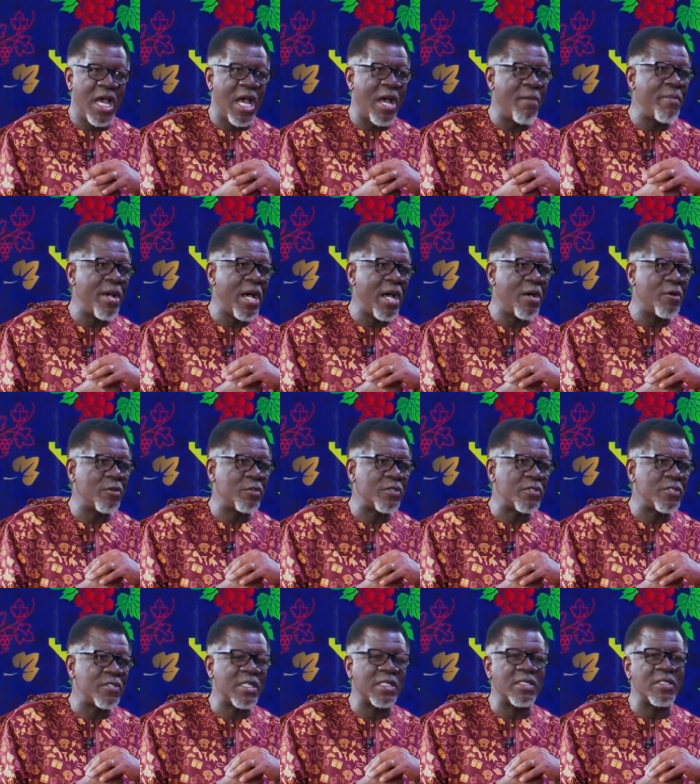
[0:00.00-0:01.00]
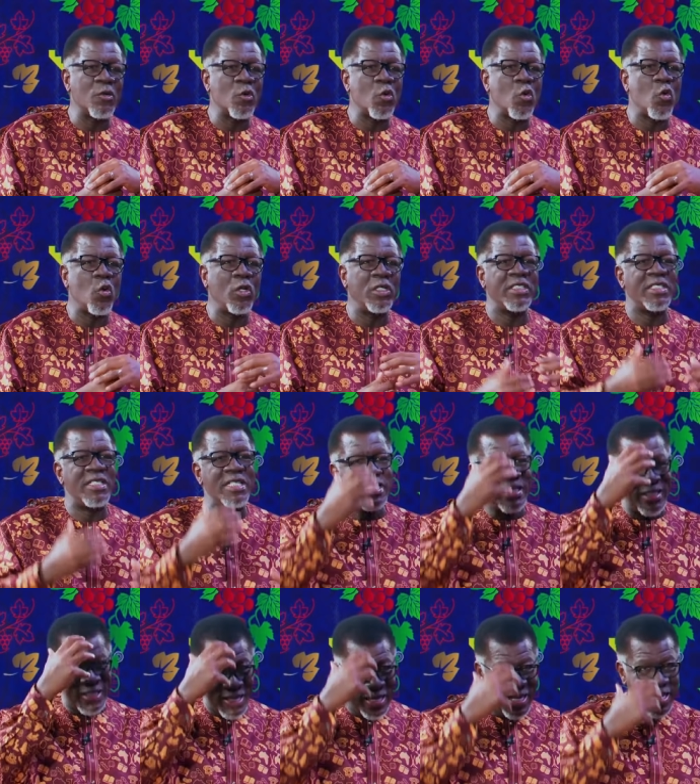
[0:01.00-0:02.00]
about certain
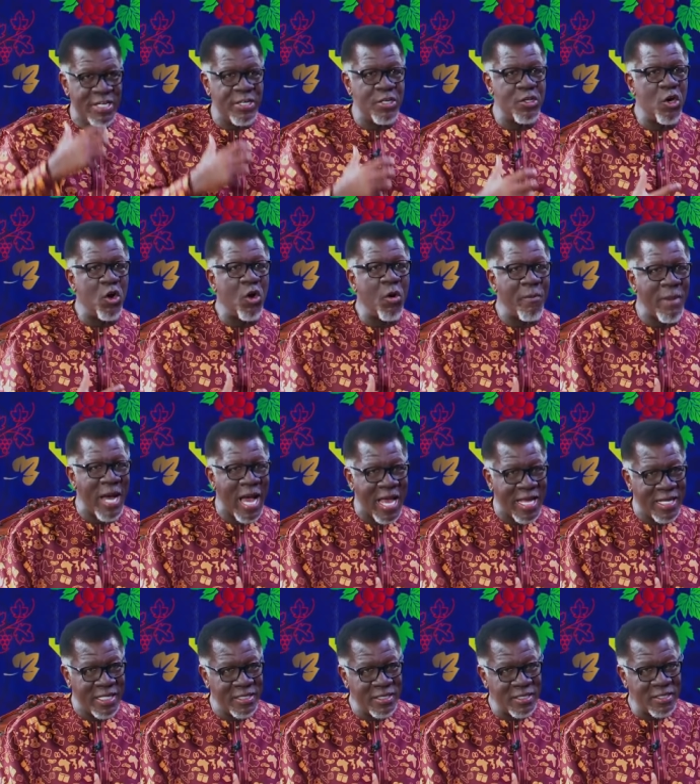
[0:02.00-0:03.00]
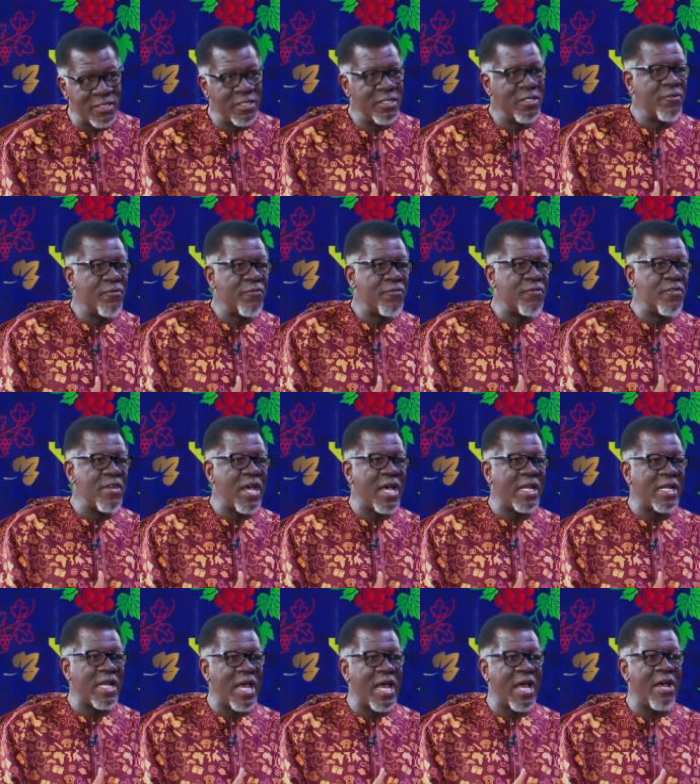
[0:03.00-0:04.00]
qualities in your mind
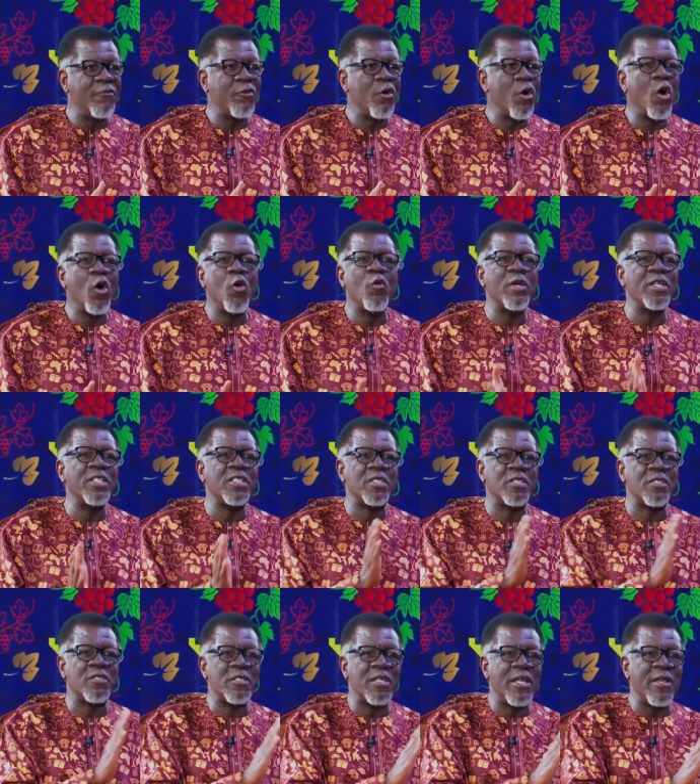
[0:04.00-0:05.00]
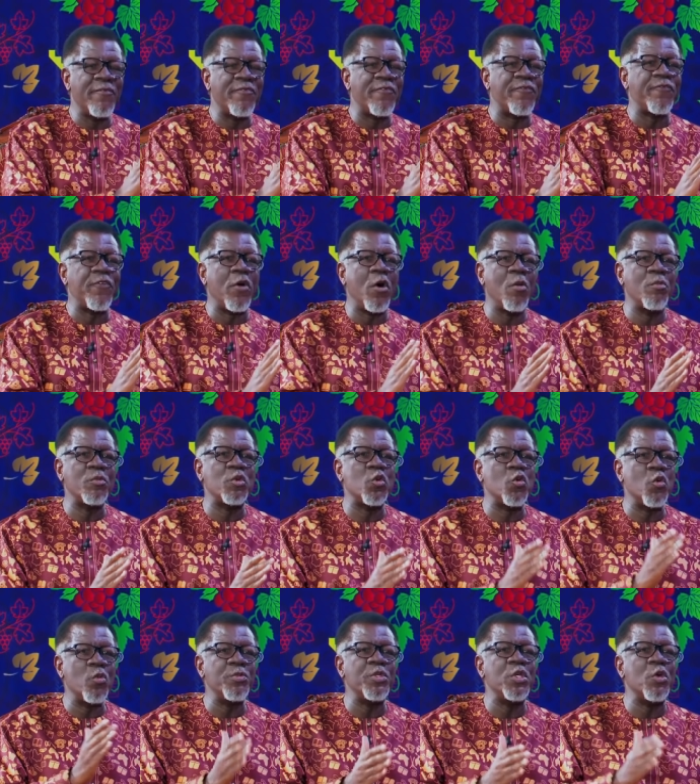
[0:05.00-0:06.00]
that have always informed
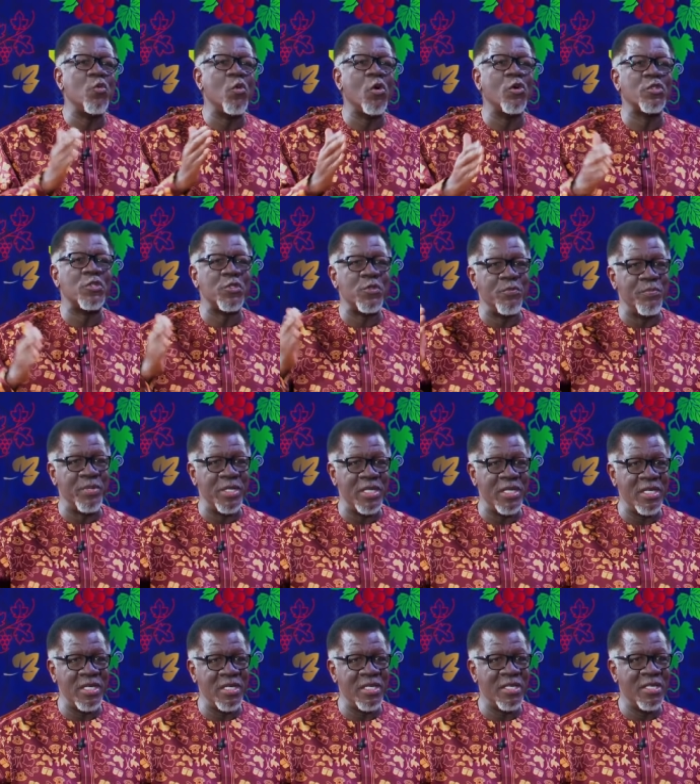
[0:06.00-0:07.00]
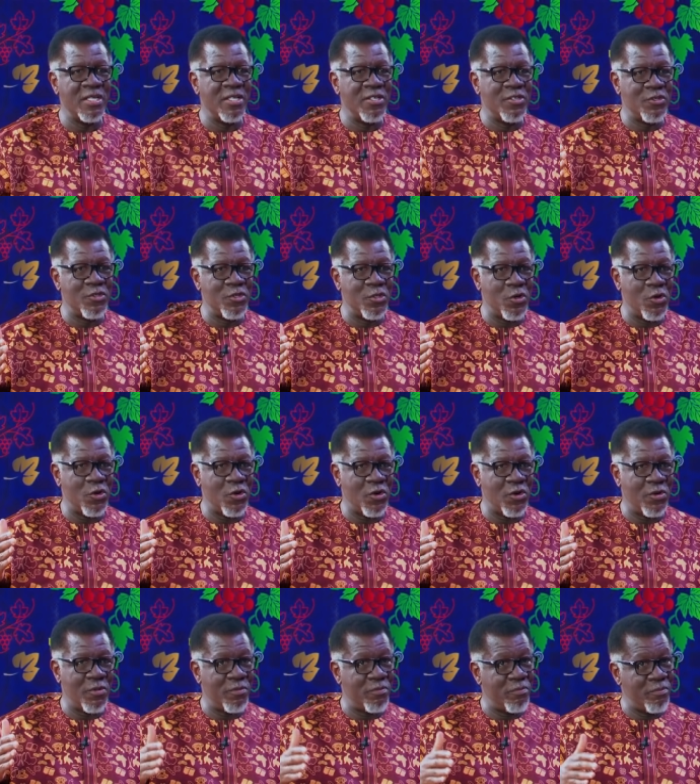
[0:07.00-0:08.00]
whom you want to be
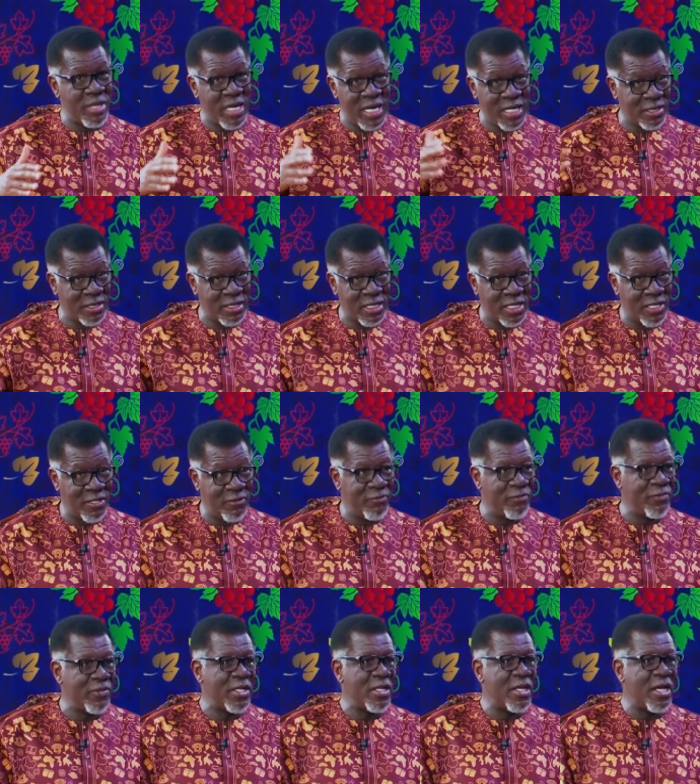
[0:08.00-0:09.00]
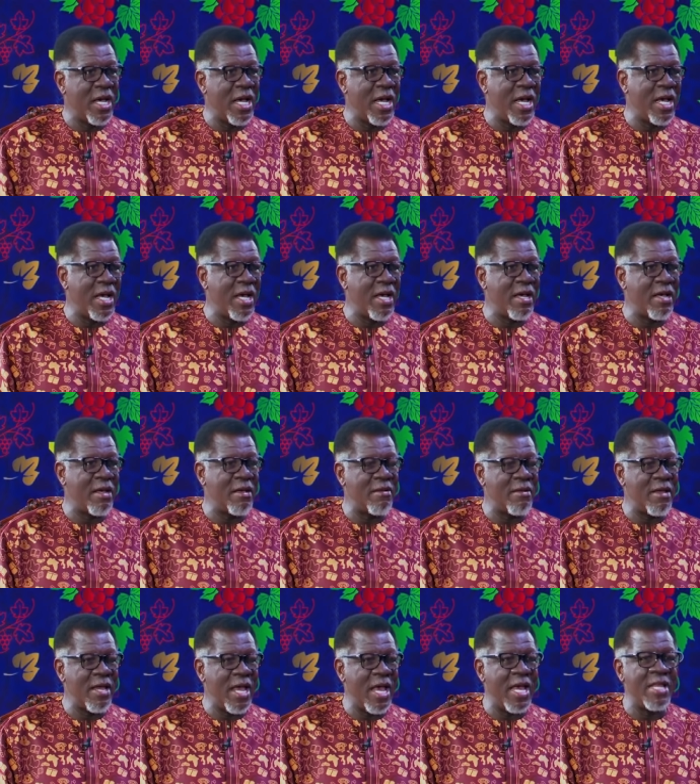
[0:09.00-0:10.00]
your partner.
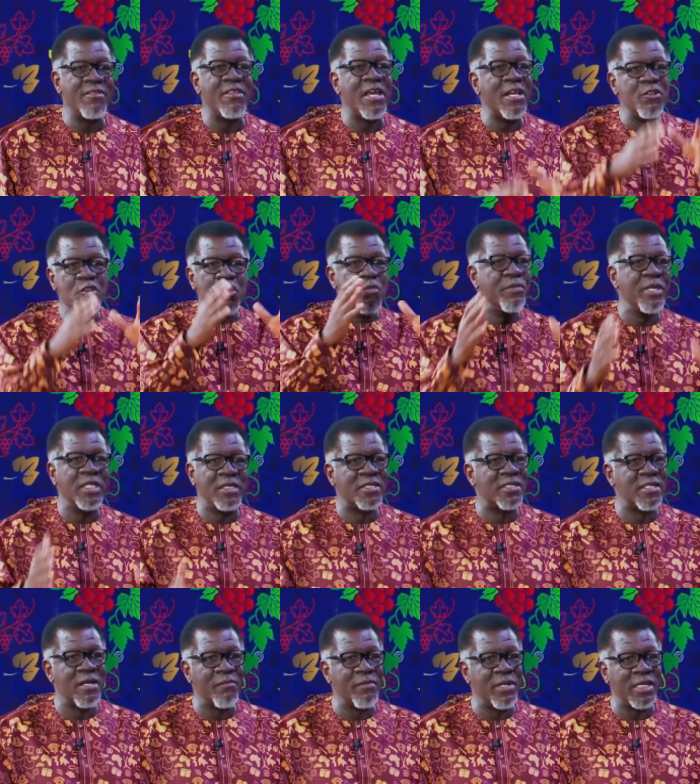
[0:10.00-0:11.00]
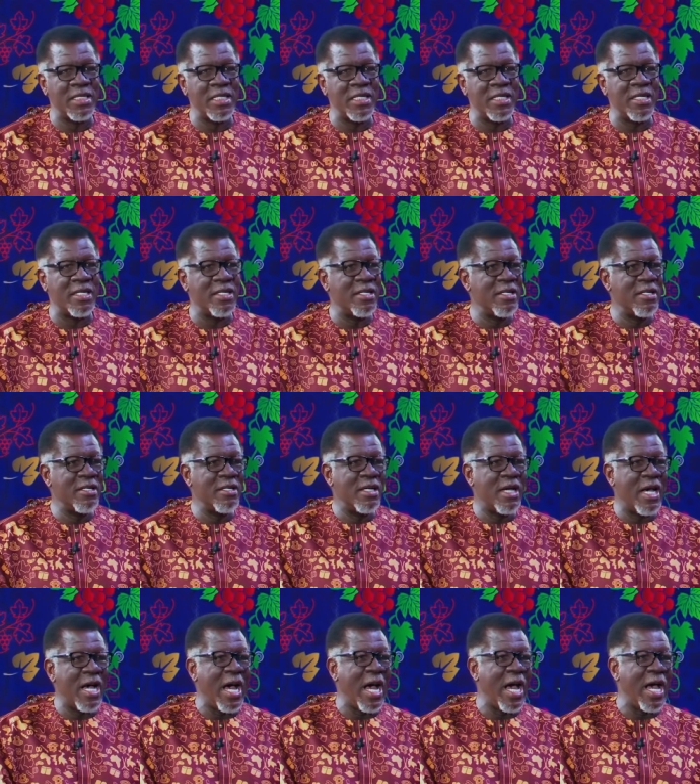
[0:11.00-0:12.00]
And then you meet somebody
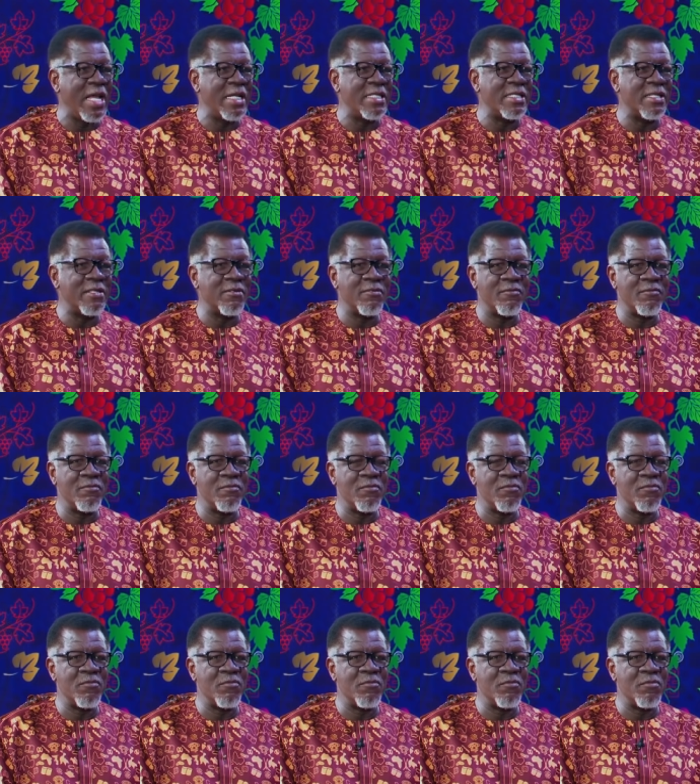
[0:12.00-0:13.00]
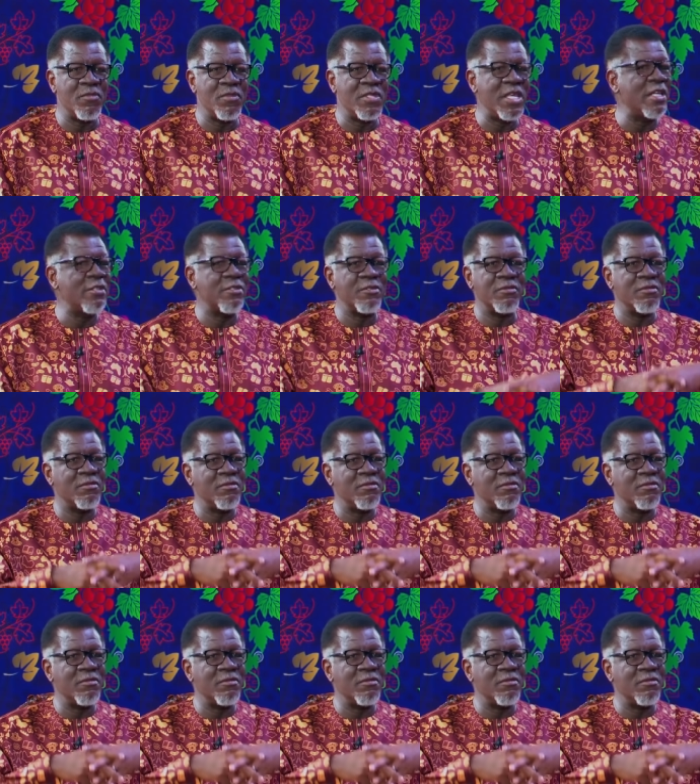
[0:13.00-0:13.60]
and they